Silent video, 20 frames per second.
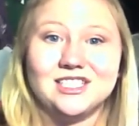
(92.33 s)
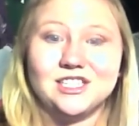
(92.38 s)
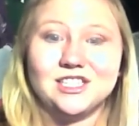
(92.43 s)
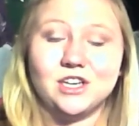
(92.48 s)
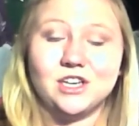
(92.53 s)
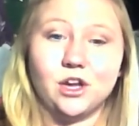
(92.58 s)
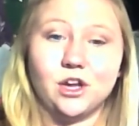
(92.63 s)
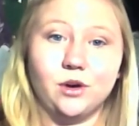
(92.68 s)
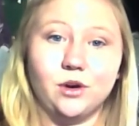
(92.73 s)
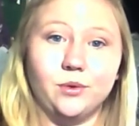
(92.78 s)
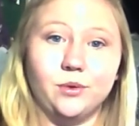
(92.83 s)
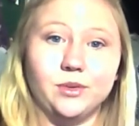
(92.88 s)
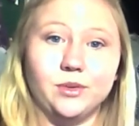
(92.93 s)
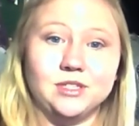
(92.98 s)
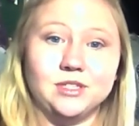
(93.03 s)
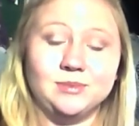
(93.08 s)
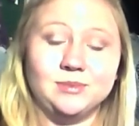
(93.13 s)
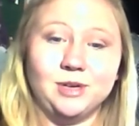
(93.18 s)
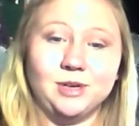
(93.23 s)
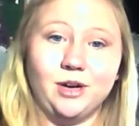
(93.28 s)
to know
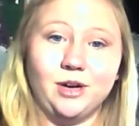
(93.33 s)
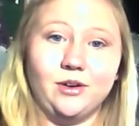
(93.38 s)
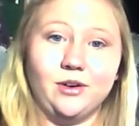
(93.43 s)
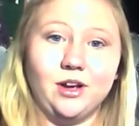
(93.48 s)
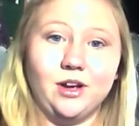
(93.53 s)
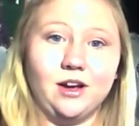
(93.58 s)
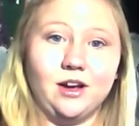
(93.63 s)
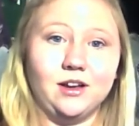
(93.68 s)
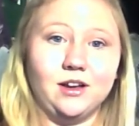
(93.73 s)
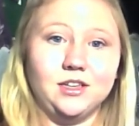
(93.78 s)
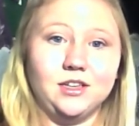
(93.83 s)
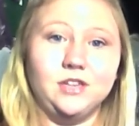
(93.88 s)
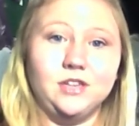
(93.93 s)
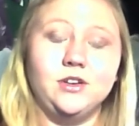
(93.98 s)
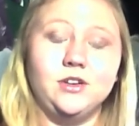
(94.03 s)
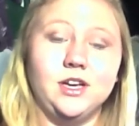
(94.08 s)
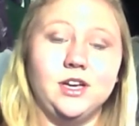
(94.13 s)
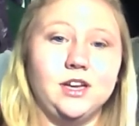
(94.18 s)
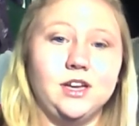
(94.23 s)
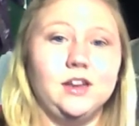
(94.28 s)
what's been going on, you
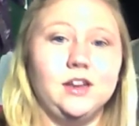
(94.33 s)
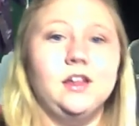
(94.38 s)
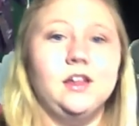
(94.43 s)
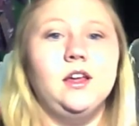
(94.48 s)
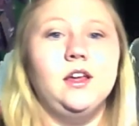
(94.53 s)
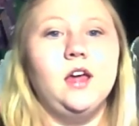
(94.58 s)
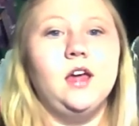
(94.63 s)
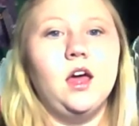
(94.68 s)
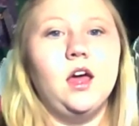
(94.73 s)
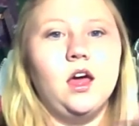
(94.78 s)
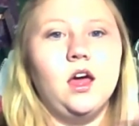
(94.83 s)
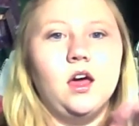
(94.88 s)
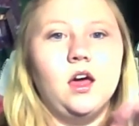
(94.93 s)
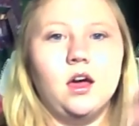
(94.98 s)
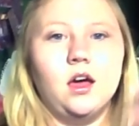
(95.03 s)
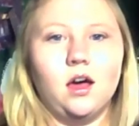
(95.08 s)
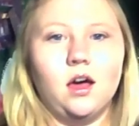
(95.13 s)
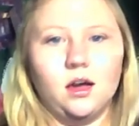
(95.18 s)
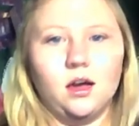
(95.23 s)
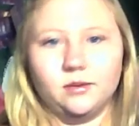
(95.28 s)
can
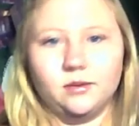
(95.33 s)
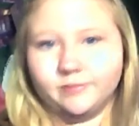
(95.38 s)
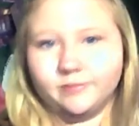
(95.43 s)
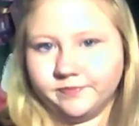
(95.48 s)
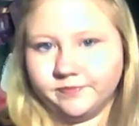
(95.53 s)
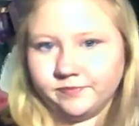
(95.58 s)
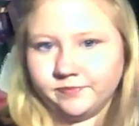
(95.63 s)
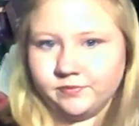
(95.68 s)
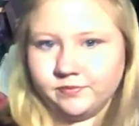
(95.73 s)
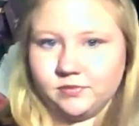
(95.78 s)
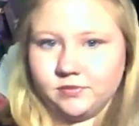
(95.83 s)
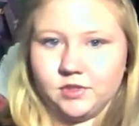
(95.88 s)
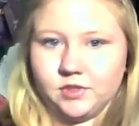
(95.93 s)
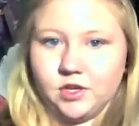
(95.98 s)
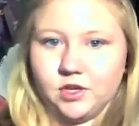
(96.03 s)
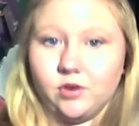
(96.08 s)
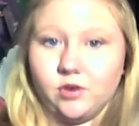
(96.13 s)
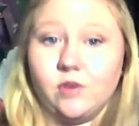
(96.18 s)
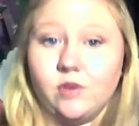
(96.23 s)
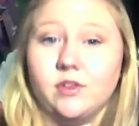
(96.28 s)
um,
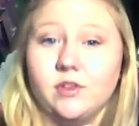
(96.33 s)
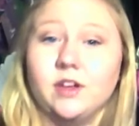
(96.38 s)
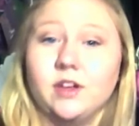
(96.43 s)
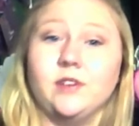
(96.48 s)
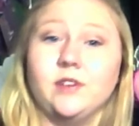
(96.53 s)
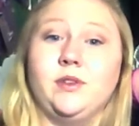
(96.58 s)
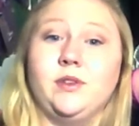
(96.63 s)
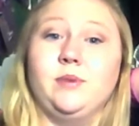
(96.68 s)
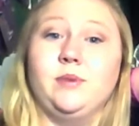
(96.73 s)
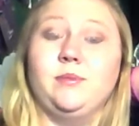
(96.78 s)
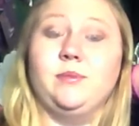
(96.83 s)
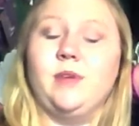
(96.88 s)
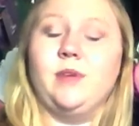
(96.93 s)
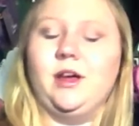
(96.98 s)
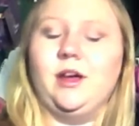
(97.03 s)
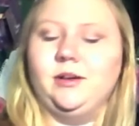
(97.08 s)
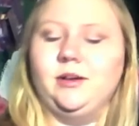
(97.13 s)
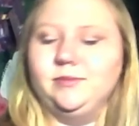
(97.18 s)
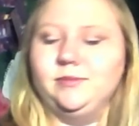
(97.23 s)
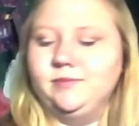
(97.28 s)
go over there. If you
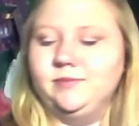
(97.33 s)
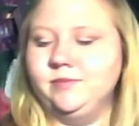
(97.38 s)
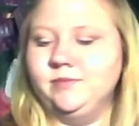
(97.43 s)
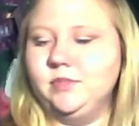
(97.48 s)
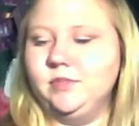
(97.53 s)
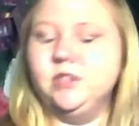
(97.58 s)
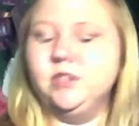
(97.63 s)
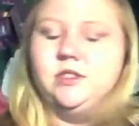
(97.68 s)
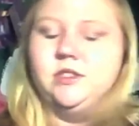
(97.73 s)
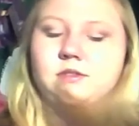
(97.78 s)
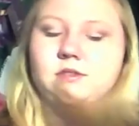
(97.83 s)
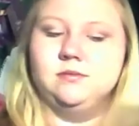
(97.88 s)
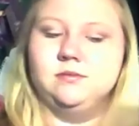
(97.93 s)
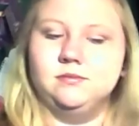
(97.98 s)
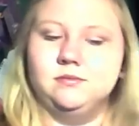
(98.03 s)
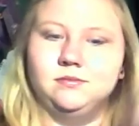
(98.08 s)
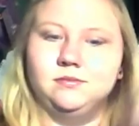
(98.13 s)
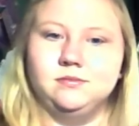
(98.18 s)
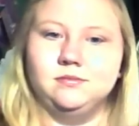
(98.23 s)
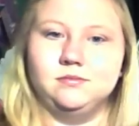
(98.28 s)
um, you can
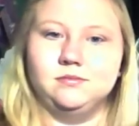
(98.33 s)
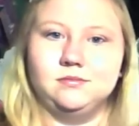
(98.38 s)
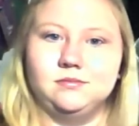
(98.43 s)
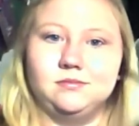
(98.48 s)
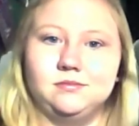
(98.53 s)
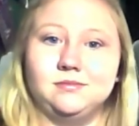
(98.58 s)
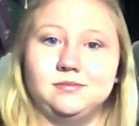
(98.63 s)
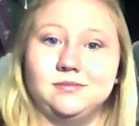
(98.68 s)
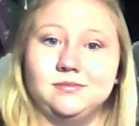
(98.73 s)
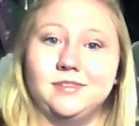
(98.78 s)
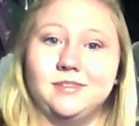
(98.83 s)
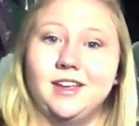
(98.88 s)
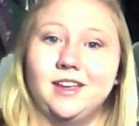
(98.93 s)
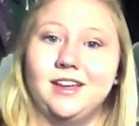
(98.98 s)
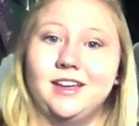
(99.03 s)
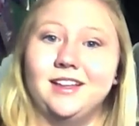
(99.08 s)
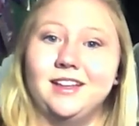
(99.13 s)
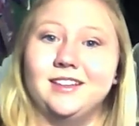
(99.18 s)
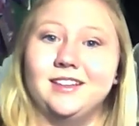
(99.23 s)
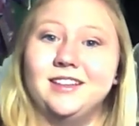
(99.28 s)

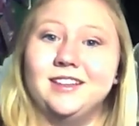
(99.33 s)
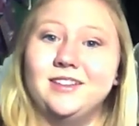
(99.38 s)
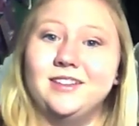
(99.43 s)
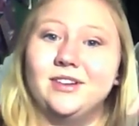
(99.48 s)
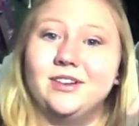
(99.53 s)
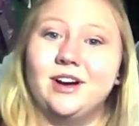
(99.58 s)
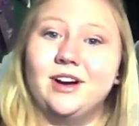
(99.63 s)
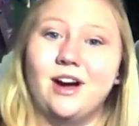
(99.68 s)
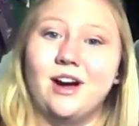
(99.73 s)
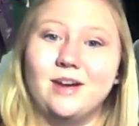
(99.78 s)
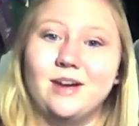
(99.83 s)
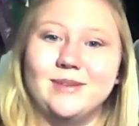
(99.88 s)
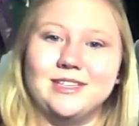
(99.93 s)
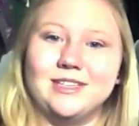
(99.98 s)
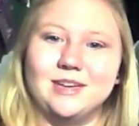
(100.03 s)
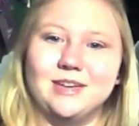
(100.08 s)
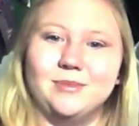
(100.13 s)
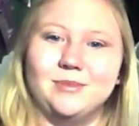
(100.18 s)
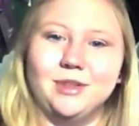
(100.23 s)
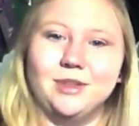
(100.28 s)
leave a
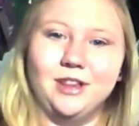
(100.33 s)
comment down